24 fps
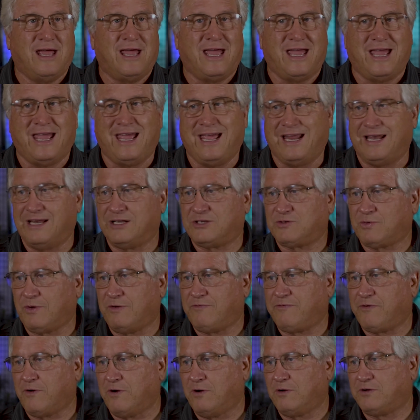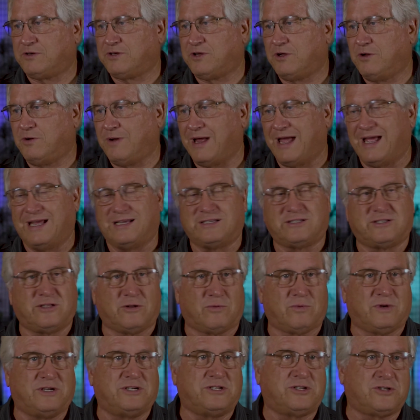and it's referred to as the
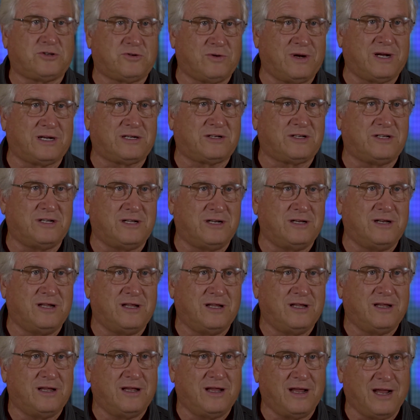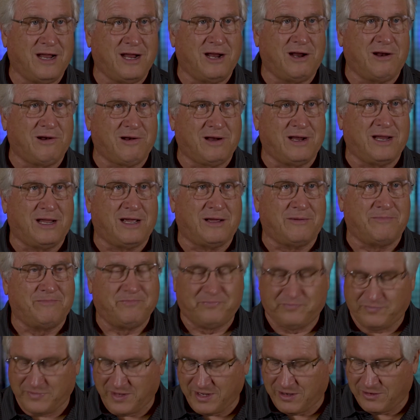restricted area,
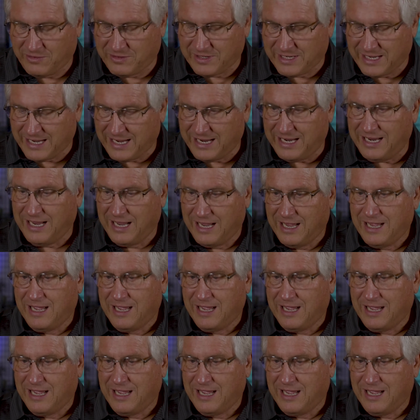okay?